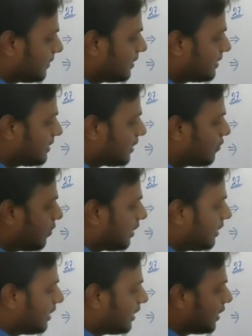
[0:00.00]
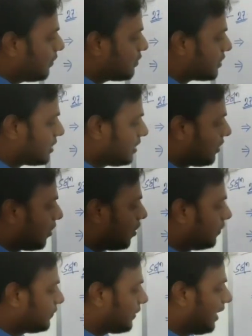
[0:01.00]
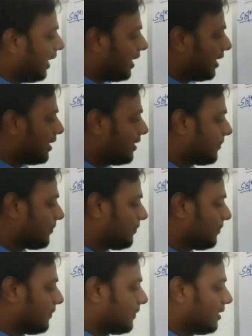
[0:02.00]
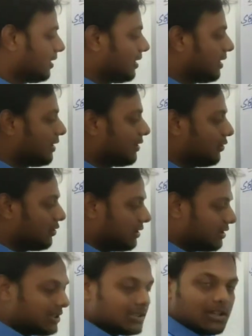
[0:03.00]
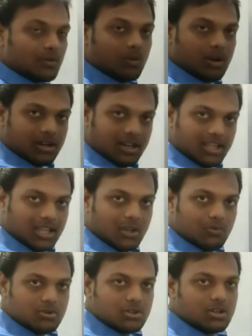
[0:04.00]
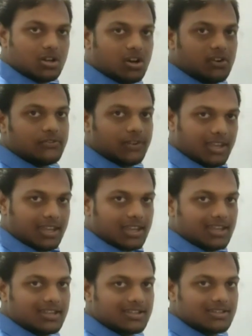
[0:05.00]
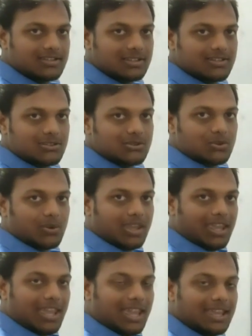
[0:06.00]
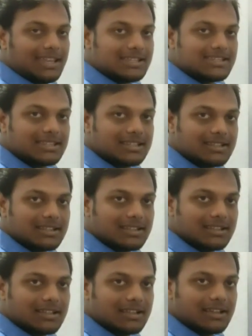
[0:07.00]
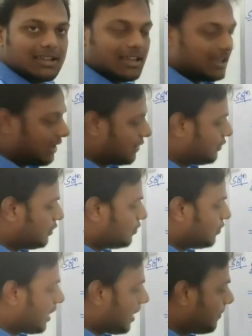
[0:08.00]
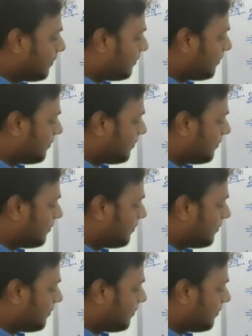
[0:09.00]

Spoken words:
this is the quadratic equation of a. This is the quadratic equation of a. So a is, actually we have